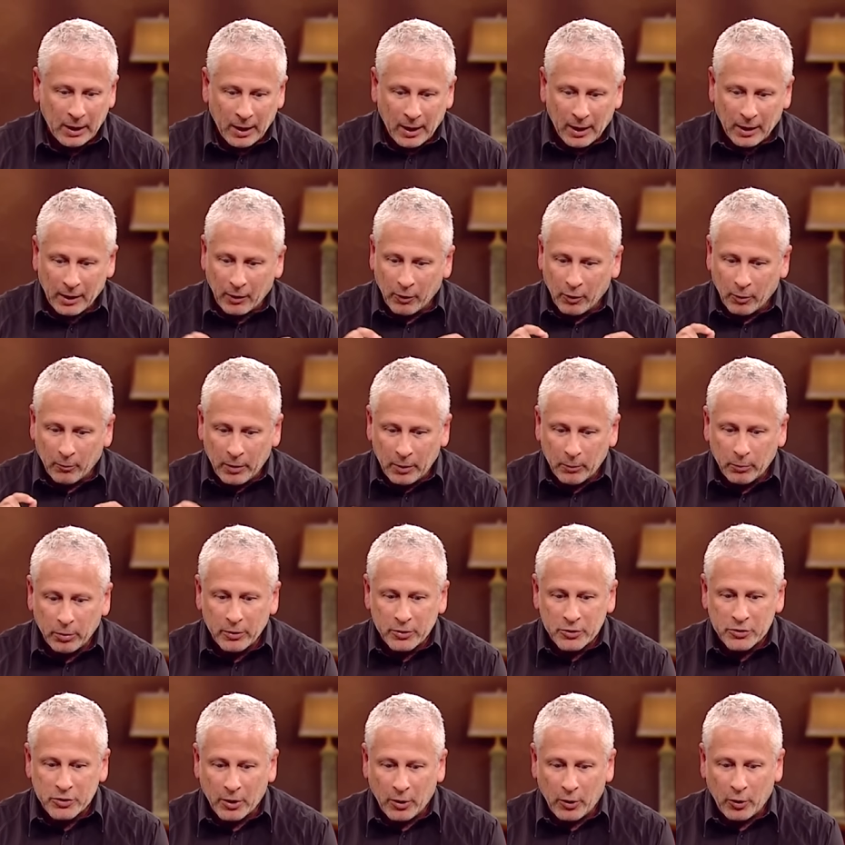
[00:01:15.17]
And I remember
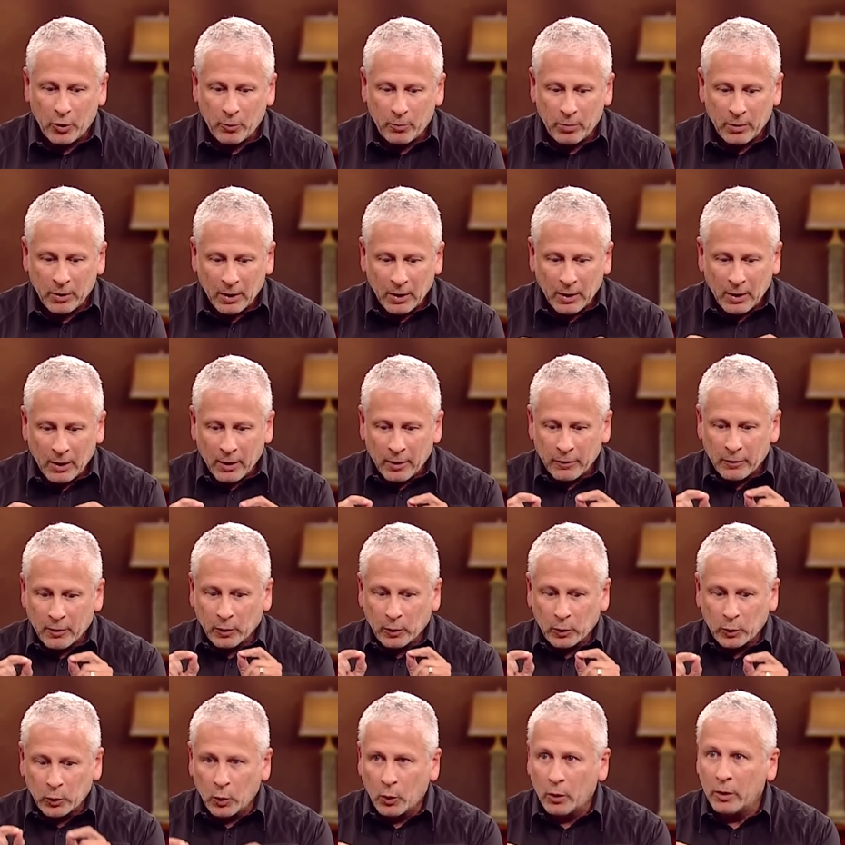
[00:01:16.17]
Job, the
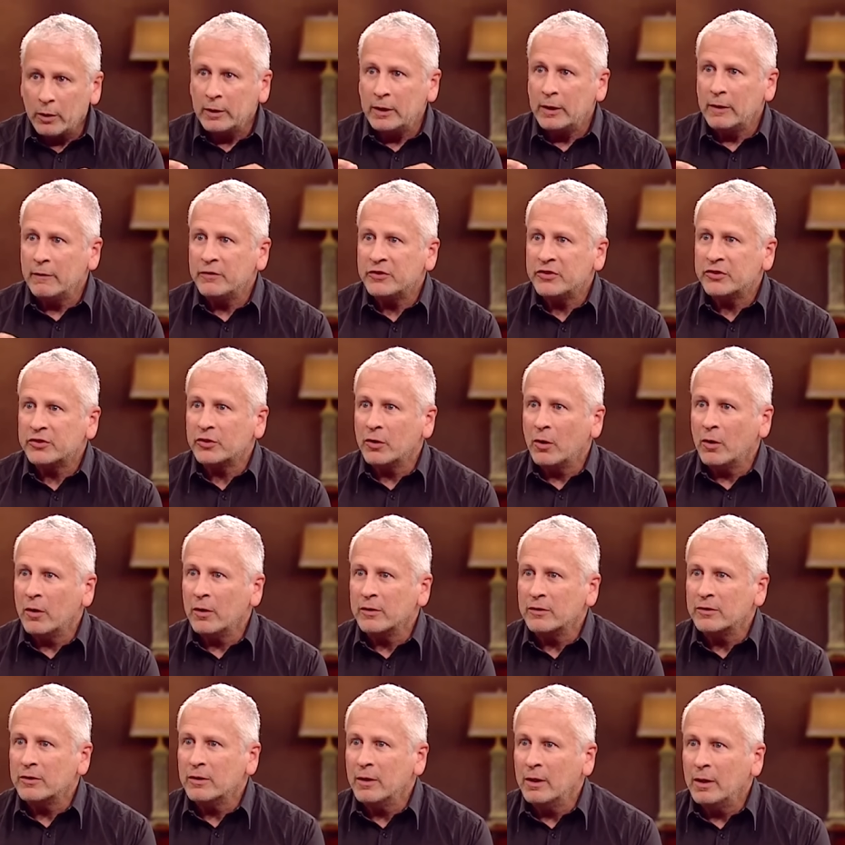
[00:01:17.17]
Lord gives
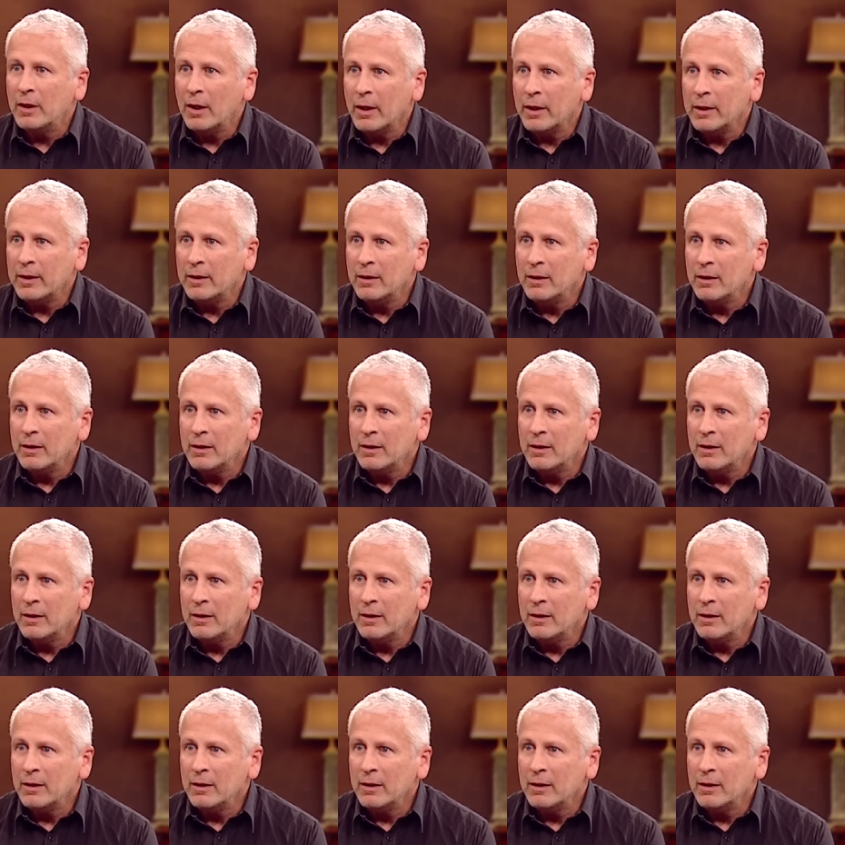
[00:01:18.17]
songs in the night.